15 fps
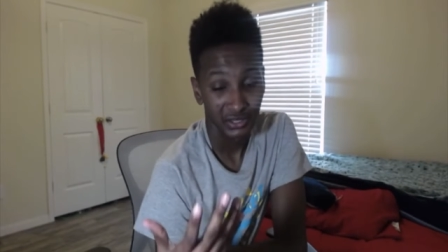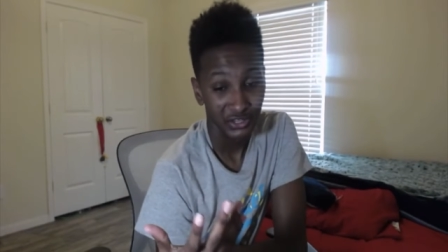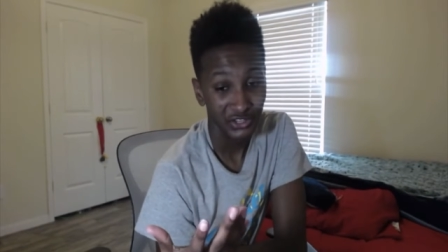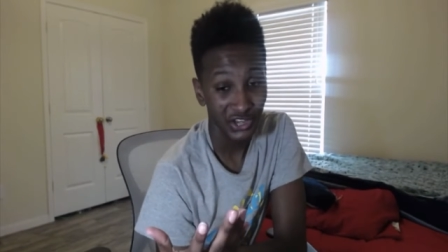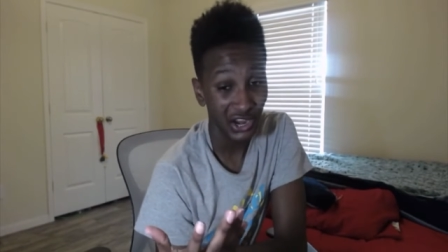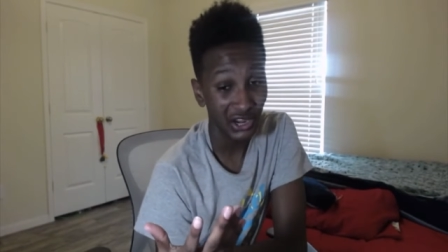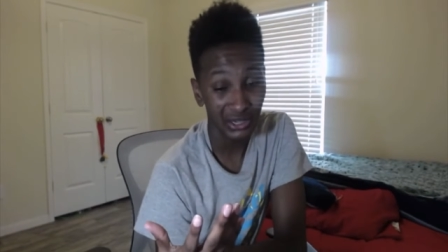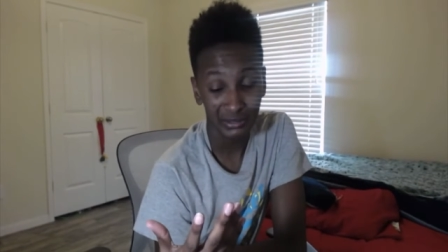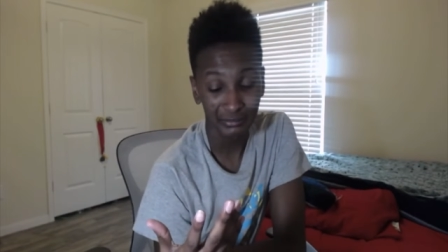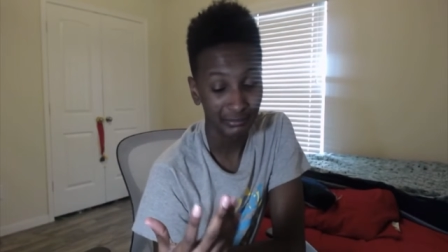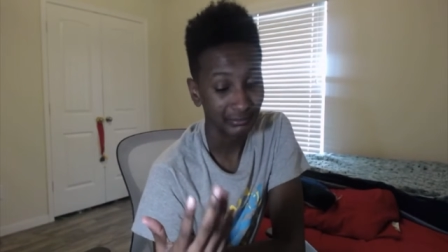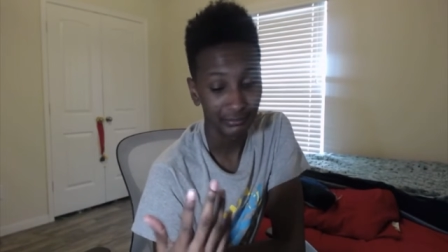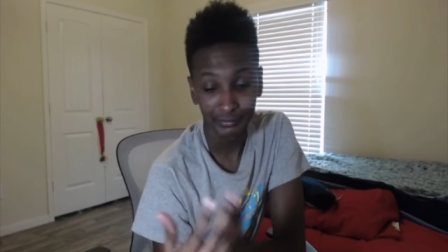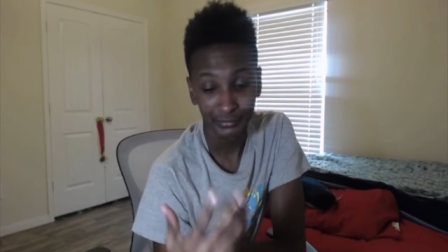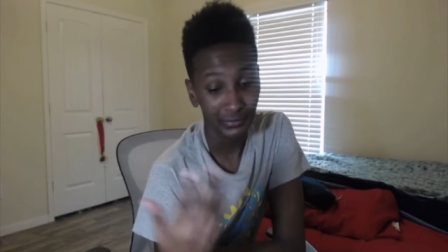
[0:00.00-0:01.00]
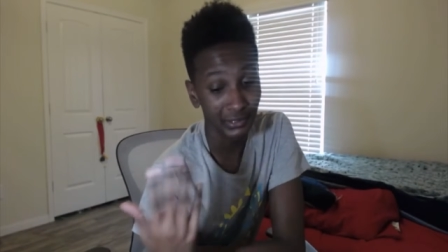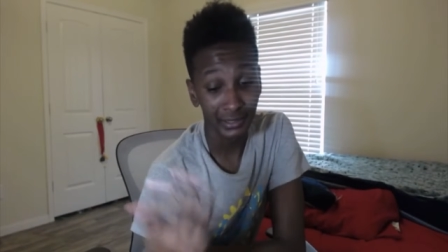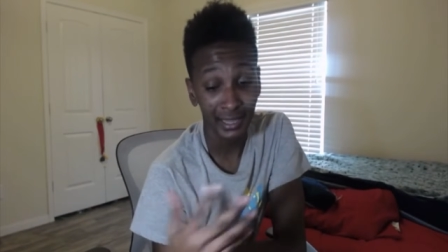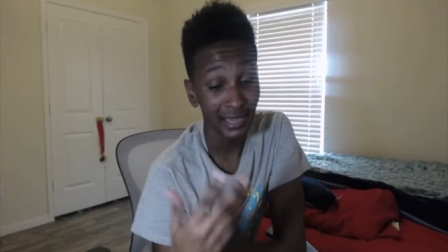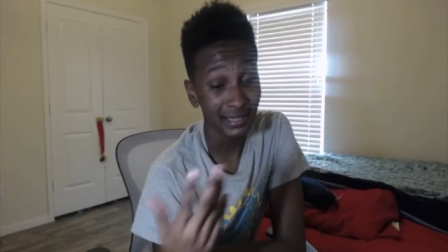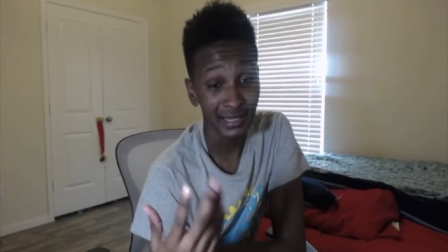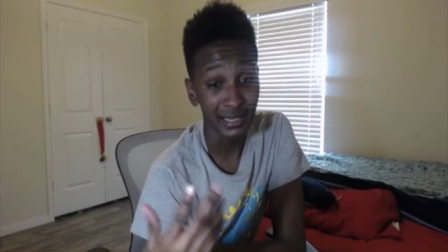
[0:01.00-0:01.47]
Y'all,
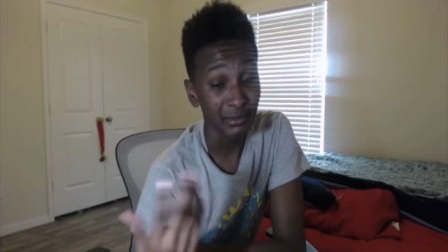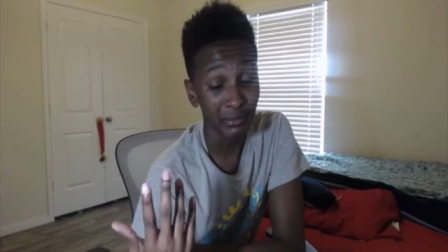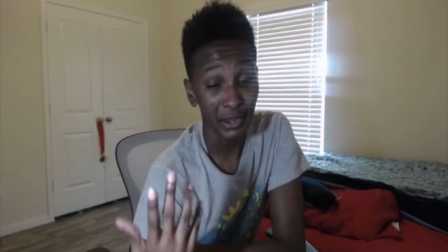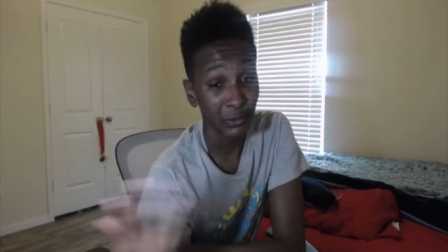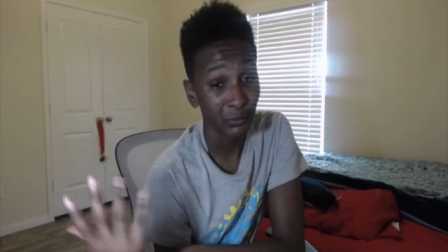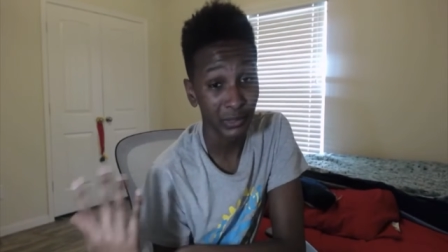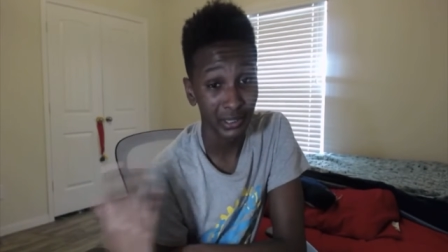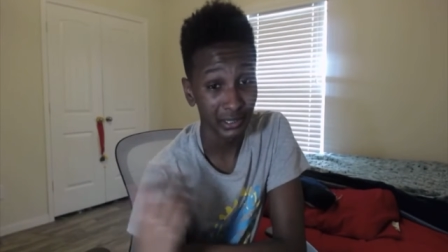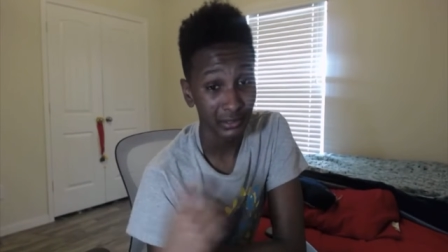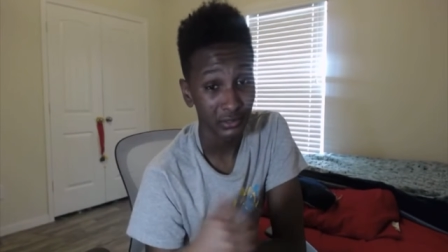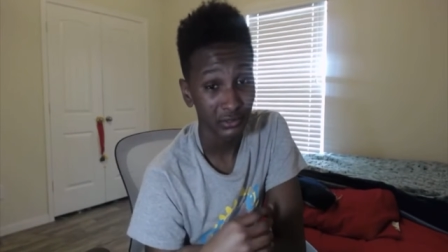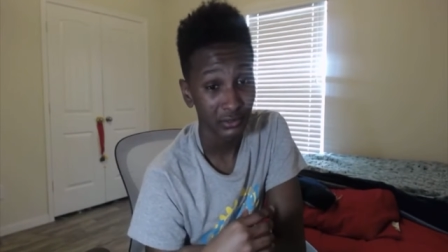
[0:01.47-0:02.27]
that team ain't winning.